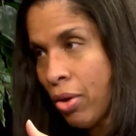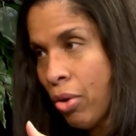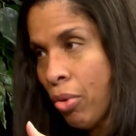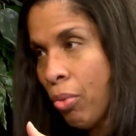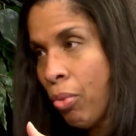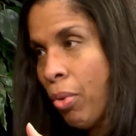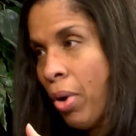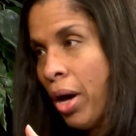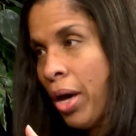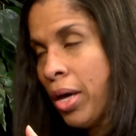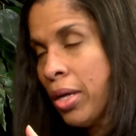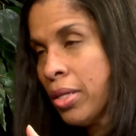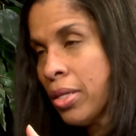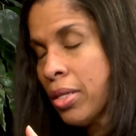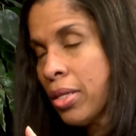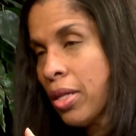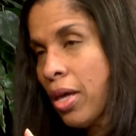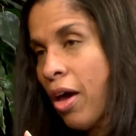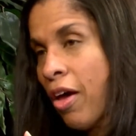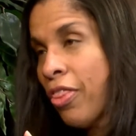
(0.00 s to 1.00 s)

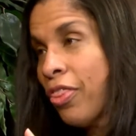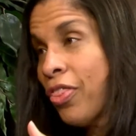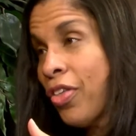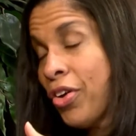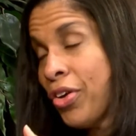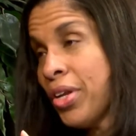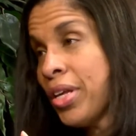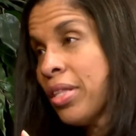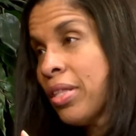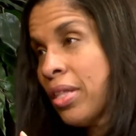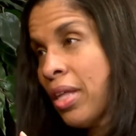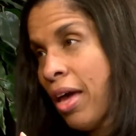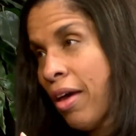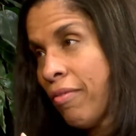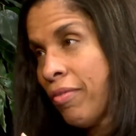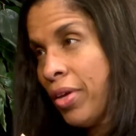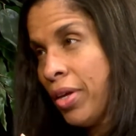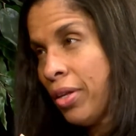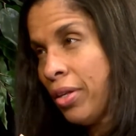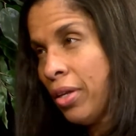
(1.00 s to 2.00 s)
was a
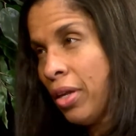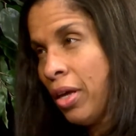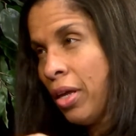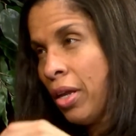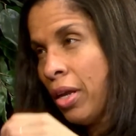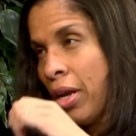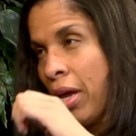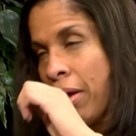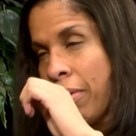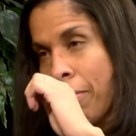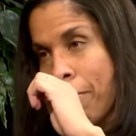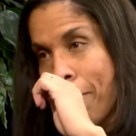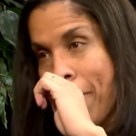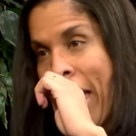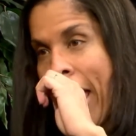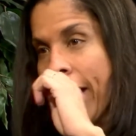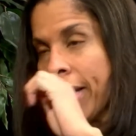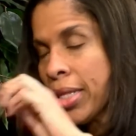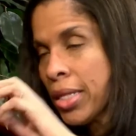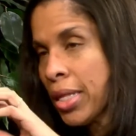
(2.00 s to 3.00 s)
37. And
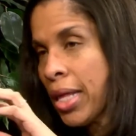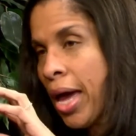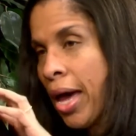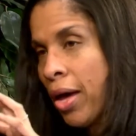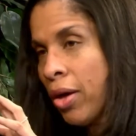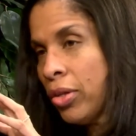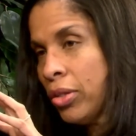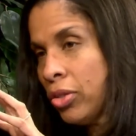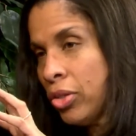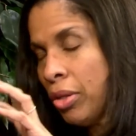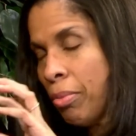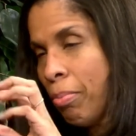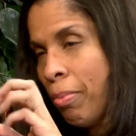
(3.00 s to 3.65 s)
max out,